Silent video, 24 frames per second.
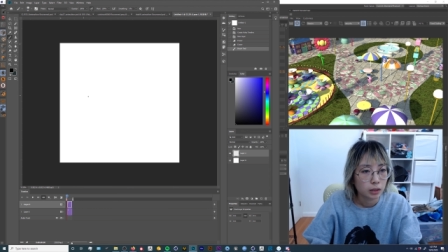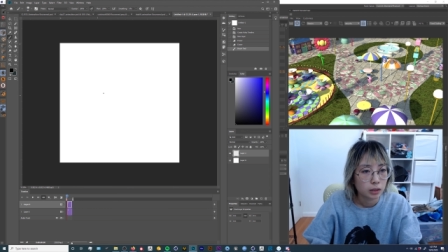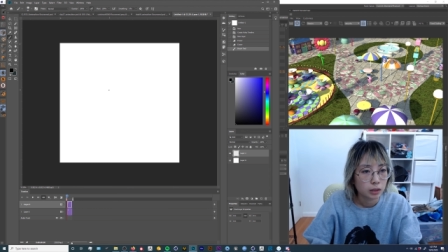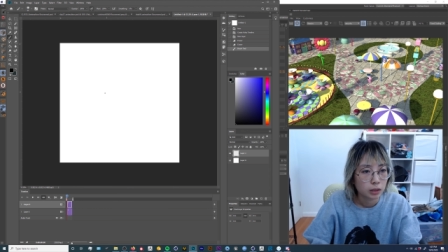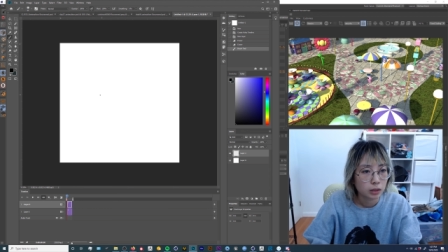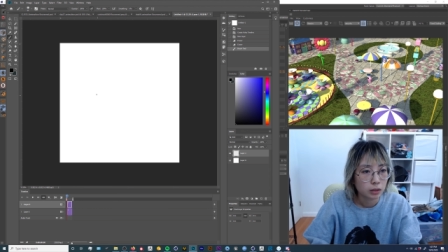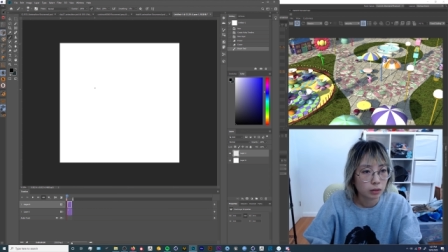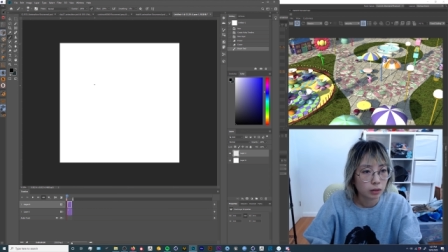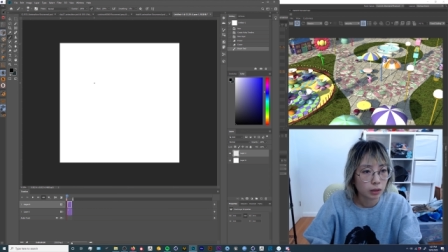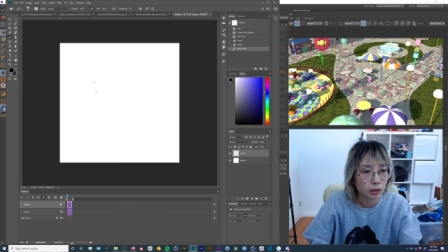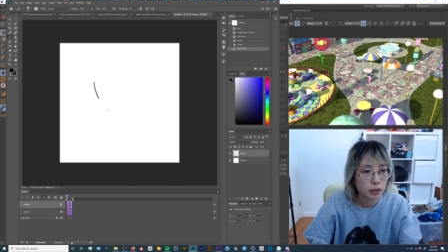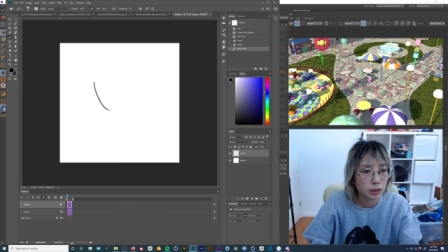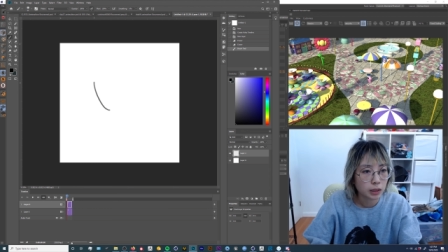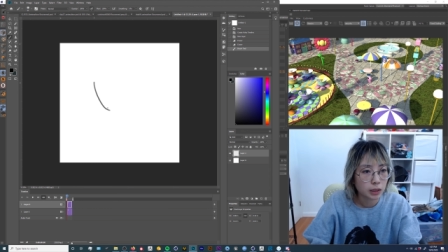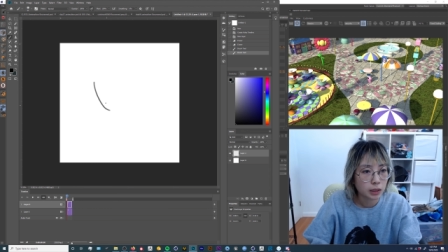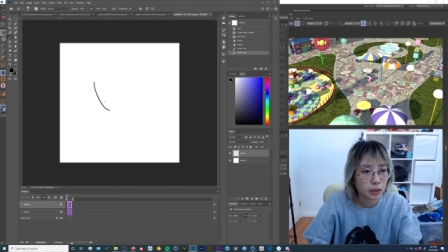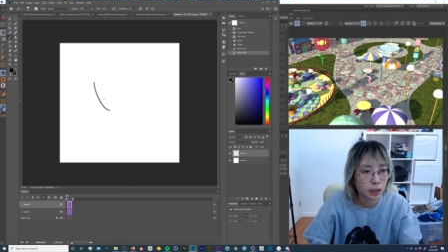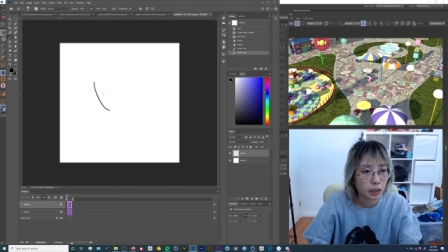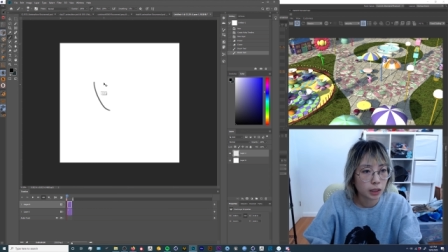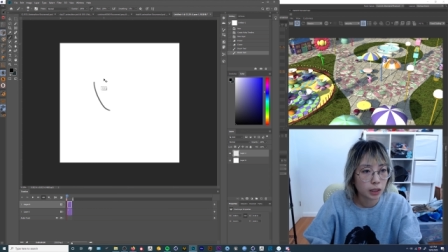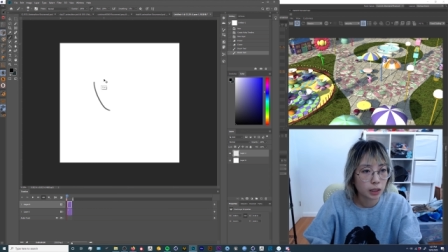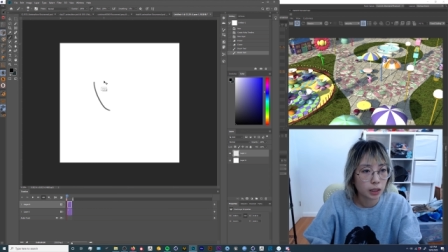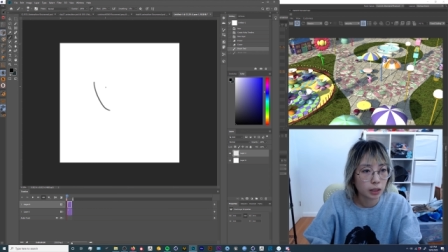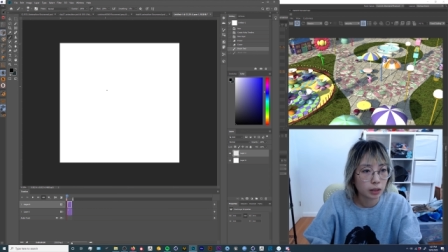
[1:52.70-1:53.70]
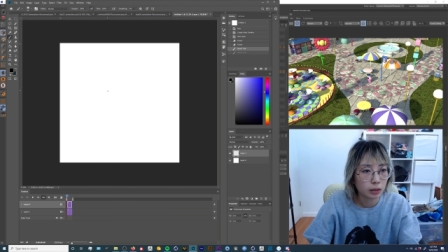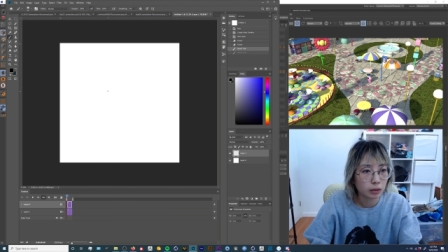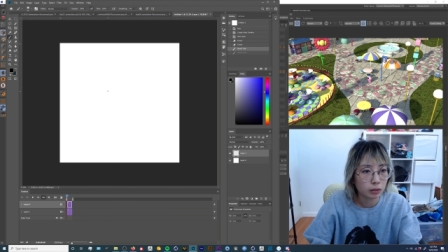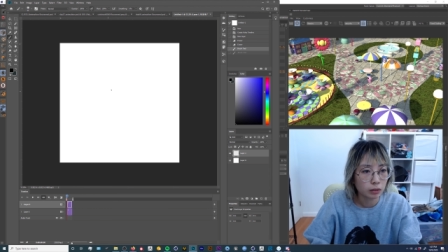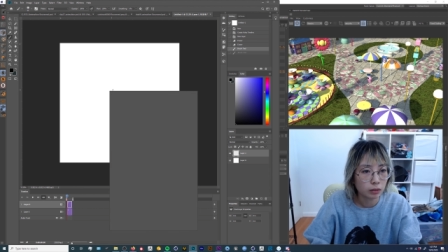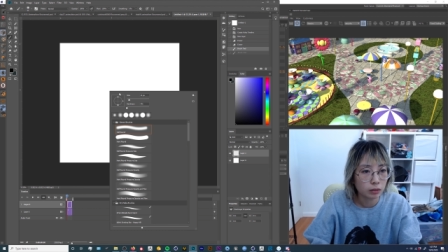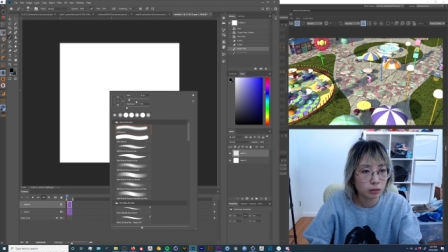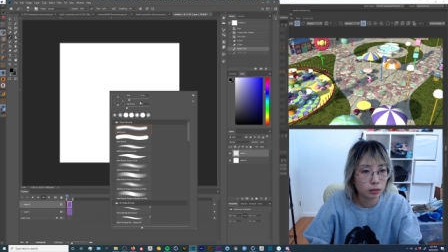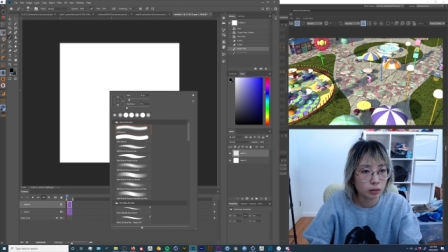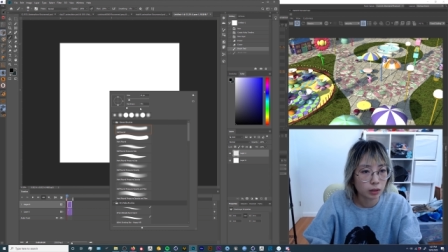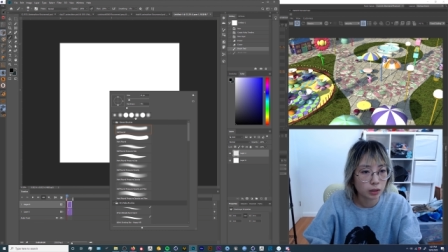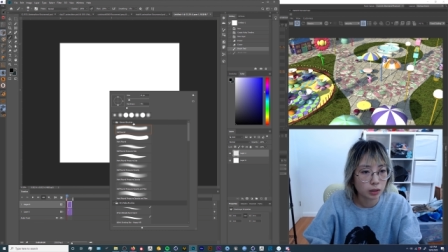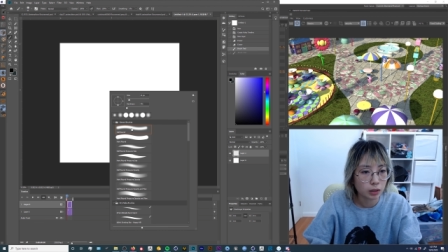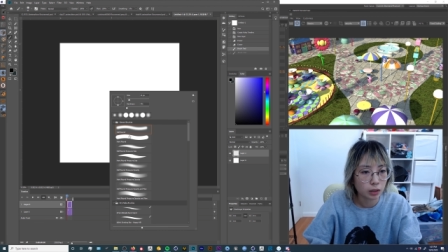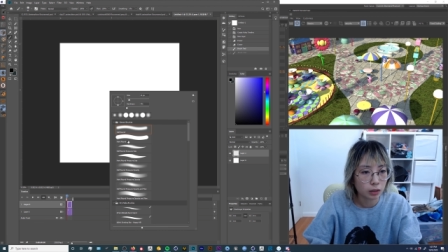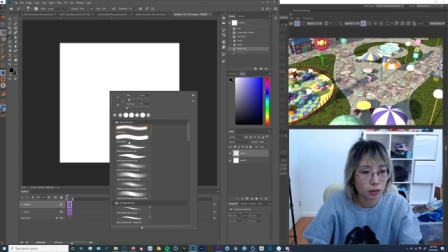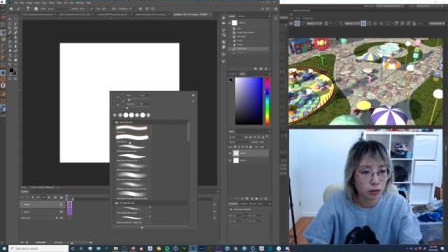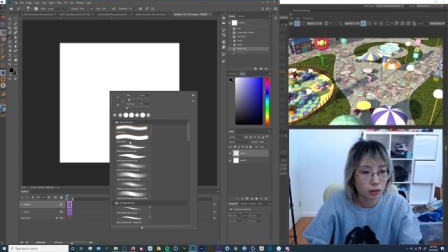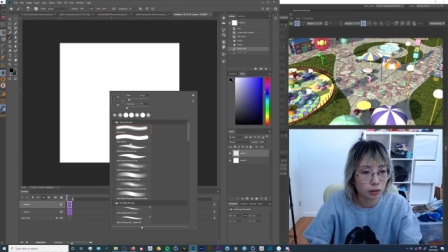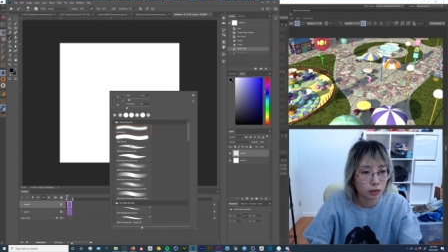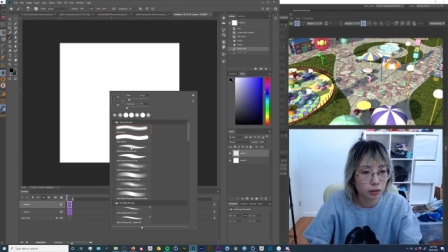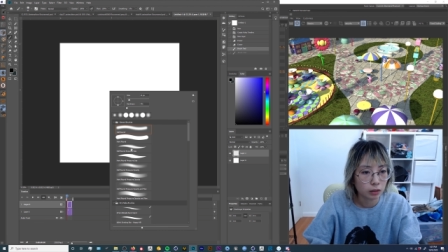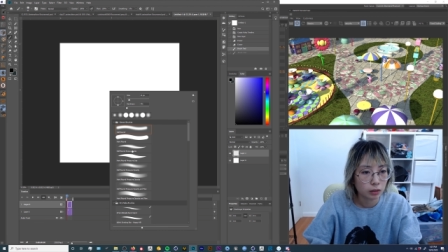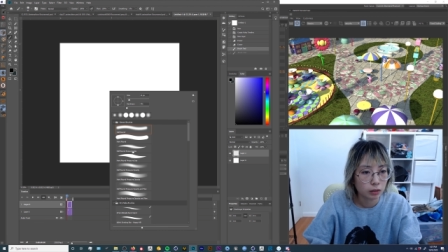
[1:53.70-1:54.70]
So let's say, ooh, that's
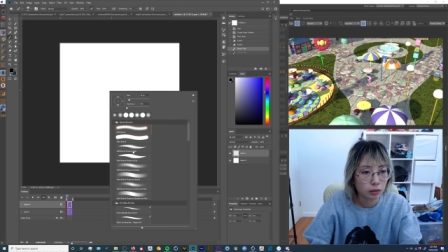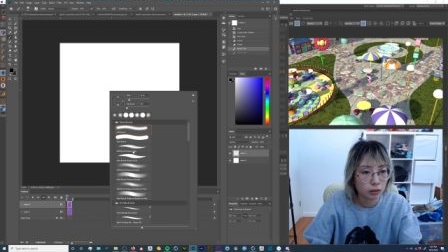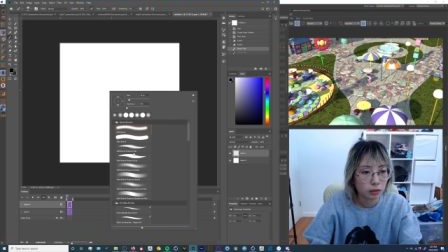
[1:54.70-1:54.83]
ugly.